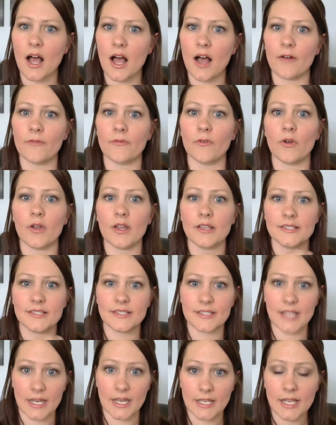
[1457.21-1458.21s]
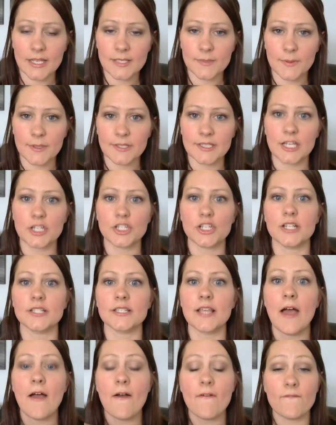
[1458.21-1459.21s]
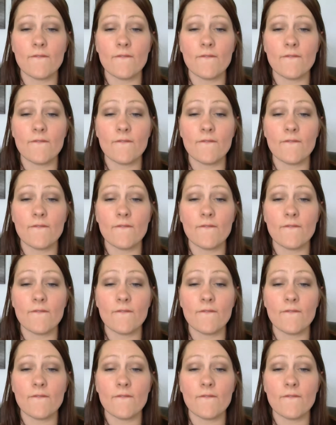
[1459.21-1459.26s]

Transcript: of setting expectations,